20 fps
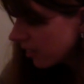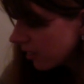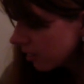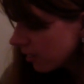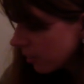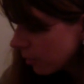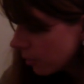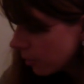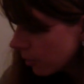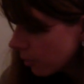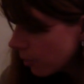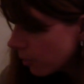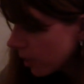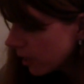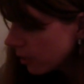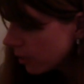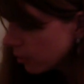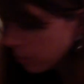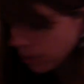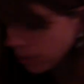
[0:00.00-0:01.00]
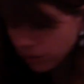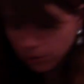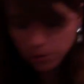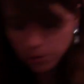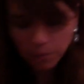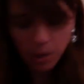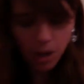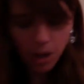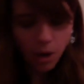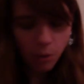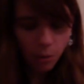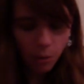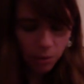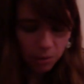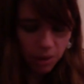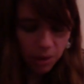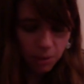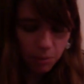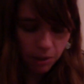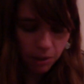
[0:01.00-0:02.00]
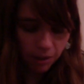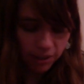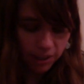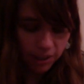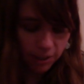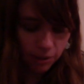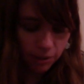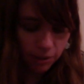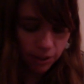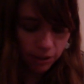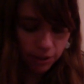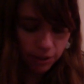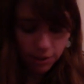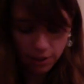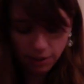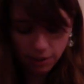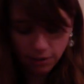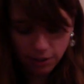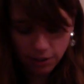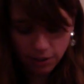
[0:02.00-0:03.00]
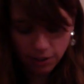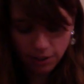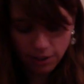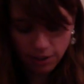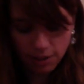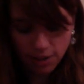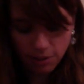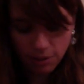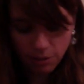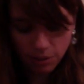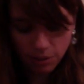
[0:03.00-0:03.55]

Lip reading: don't know why you pay for them. What were they marked at originally? Originally these were